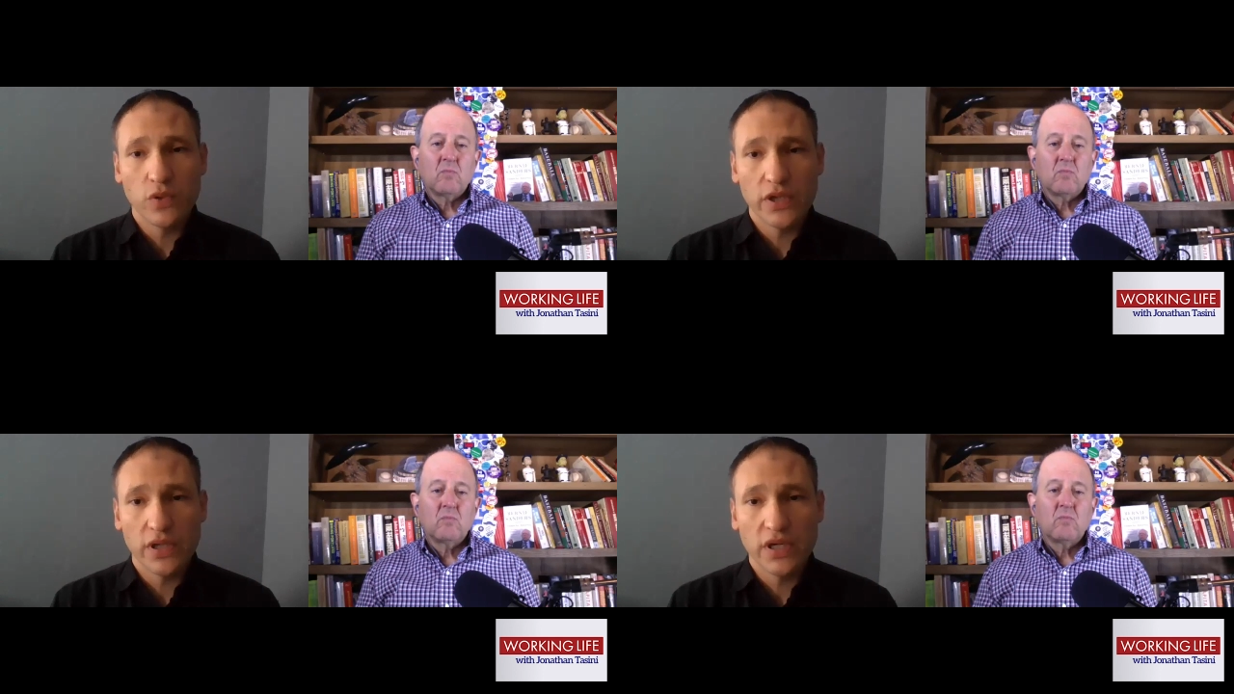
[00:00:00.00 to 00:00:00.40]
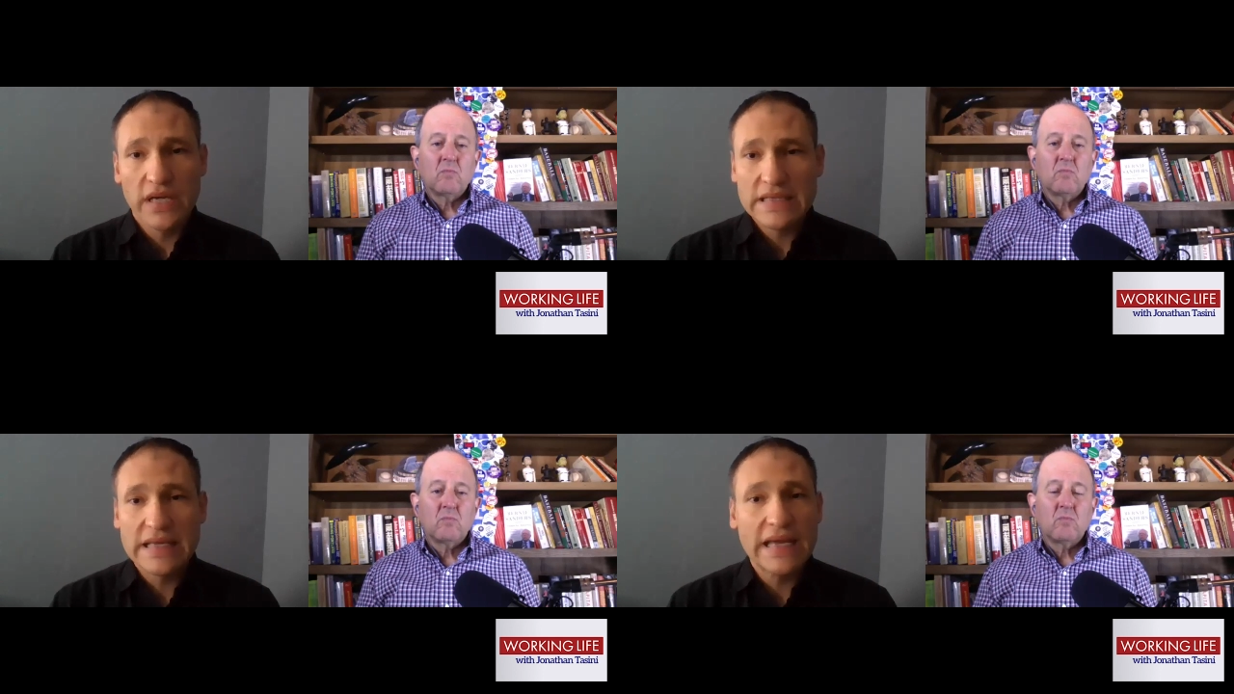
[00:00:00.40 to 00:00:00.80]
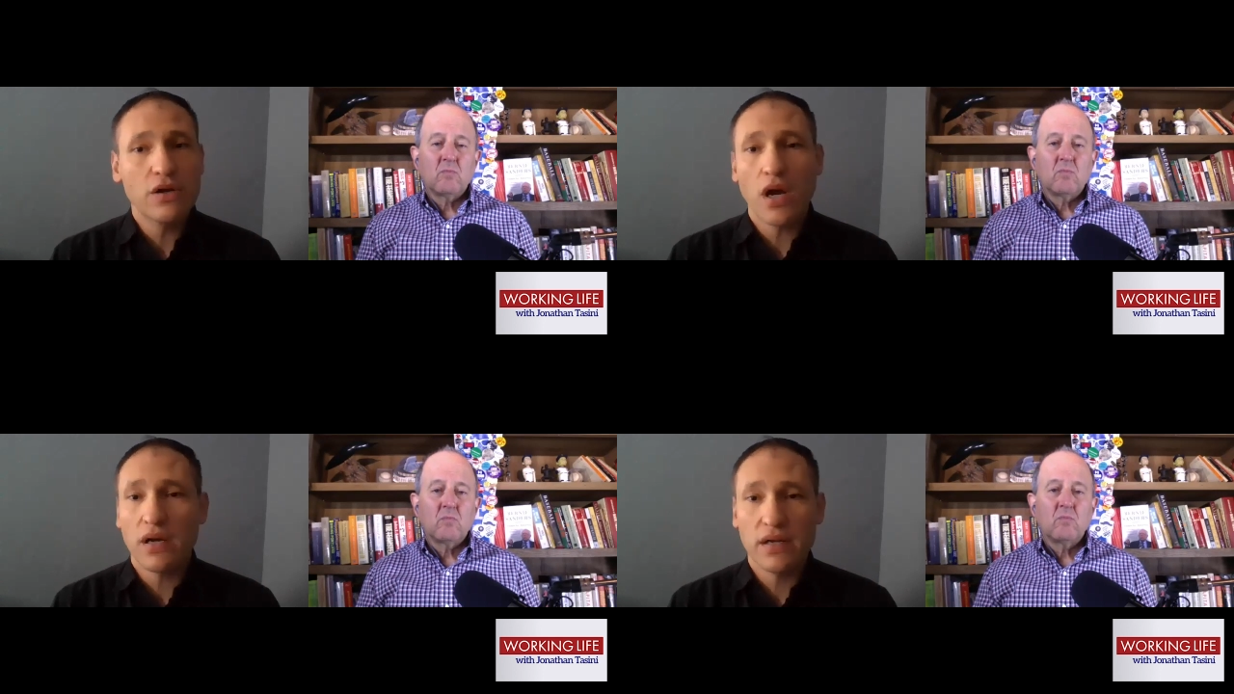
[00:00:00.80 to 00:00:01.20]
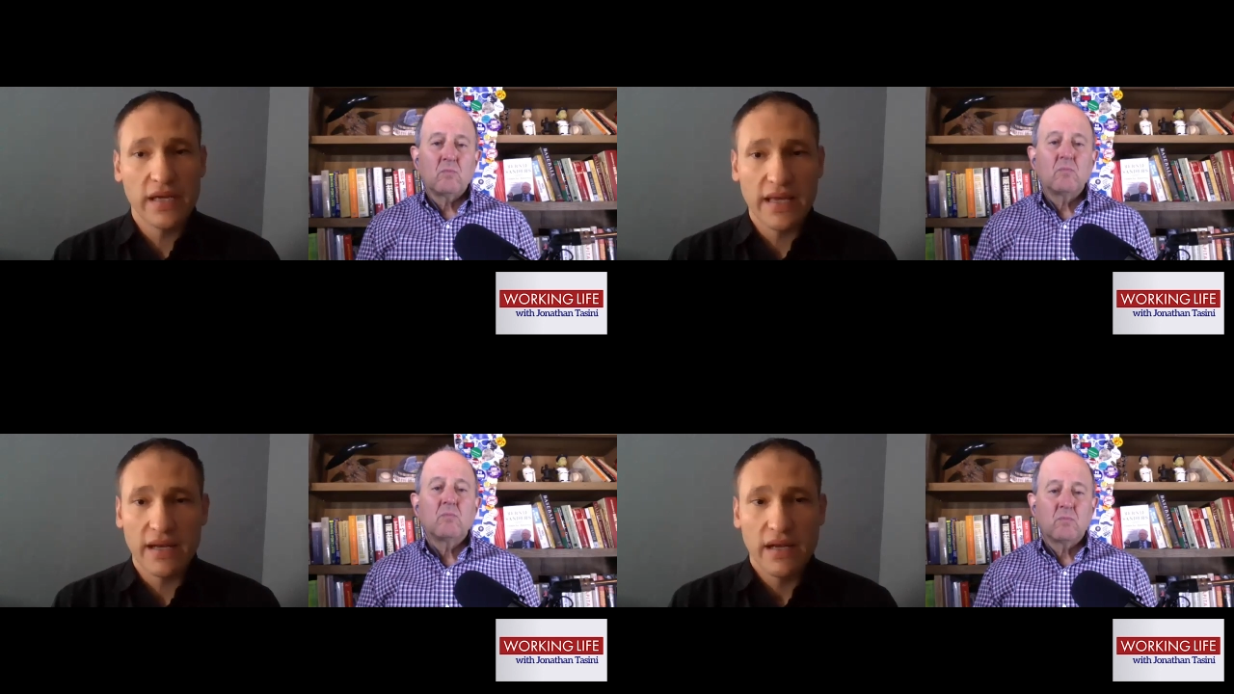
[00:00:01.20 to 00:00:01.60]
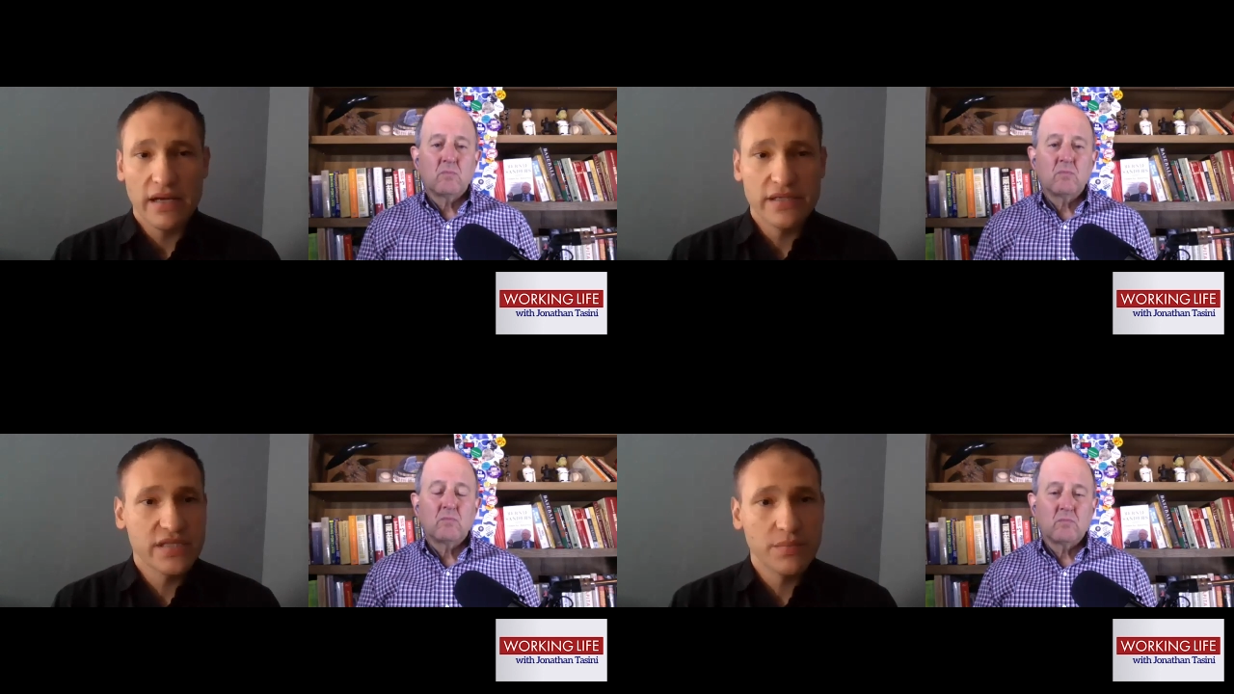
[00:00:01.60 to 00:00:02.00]
Speaker 1: work, they are not going to get
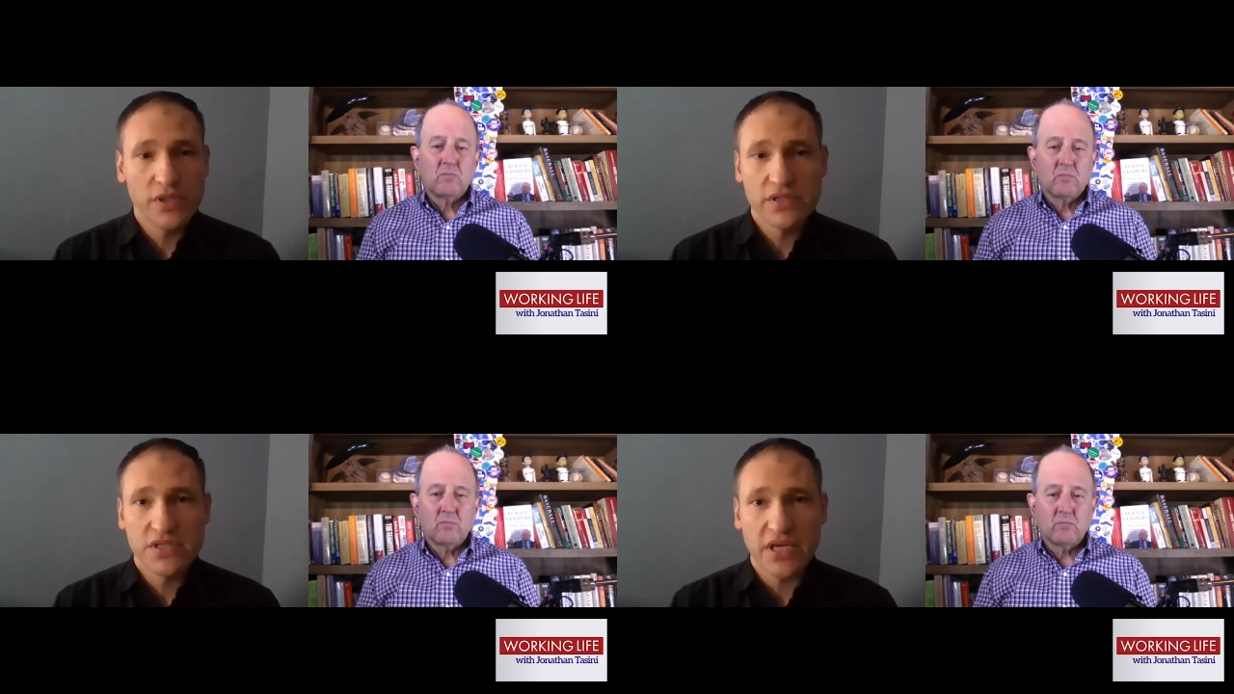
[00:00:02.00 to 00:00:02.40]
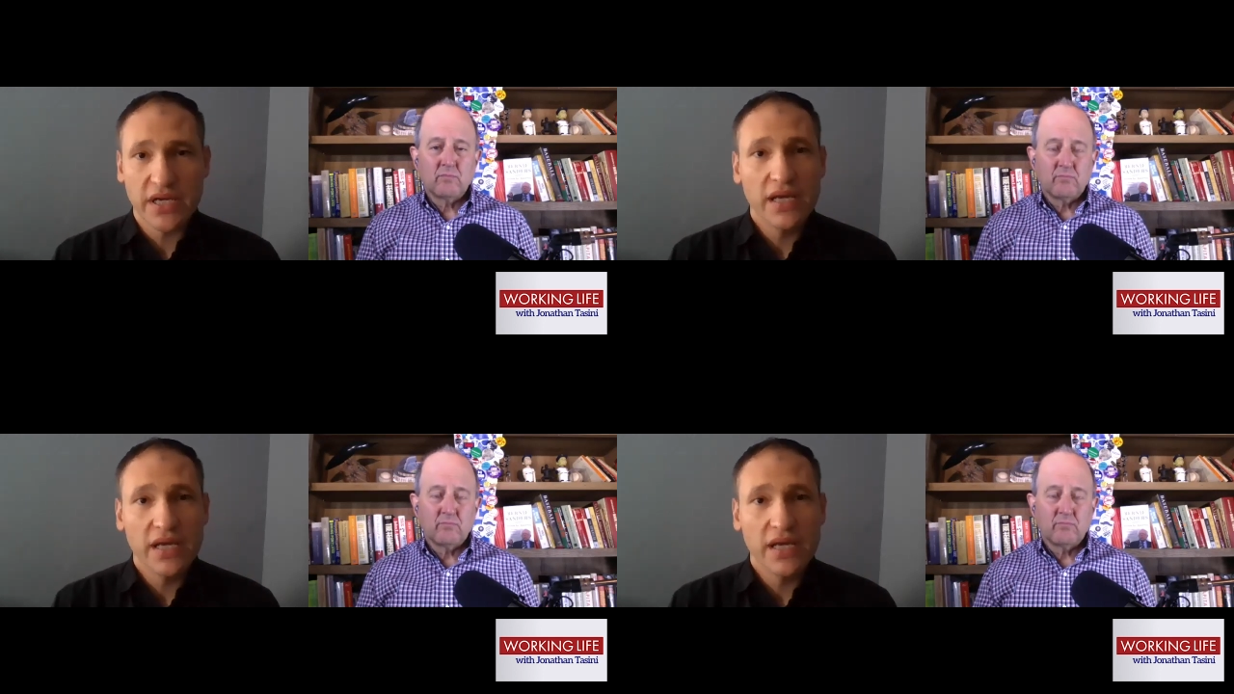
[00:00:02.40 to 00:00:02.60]
a stimulus check